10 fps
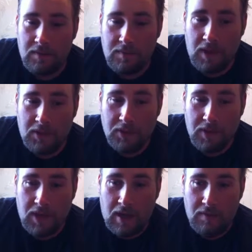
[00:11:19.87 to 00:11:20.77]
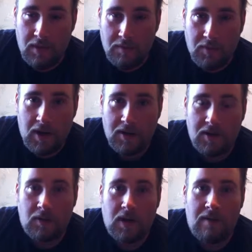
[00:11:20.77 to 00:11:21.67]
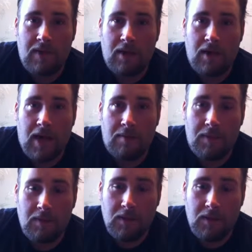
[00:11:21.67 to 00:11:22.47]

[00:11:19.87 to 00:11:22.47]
Make sure you have it compressed. Don't have an air gap.